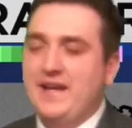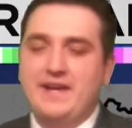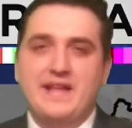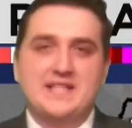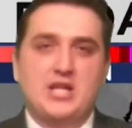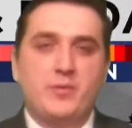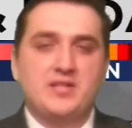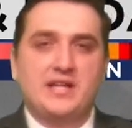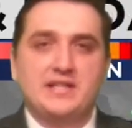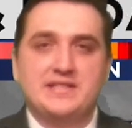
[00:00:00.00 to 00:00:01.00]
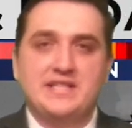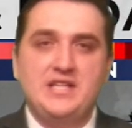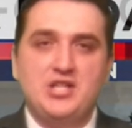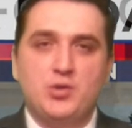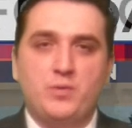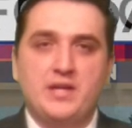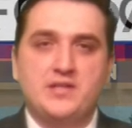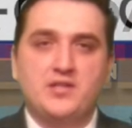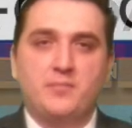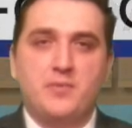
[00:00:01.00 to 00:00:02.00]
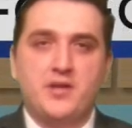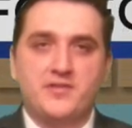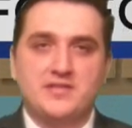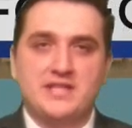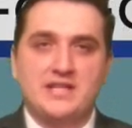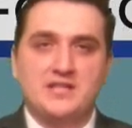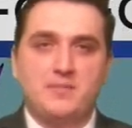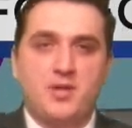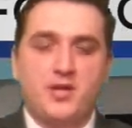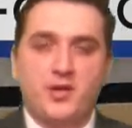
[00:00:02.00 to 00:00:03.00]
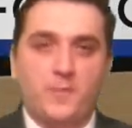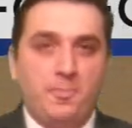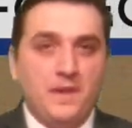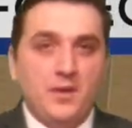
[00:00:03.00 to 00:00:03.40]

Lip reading: and that's going to continue into your Mother's Day tomorrow.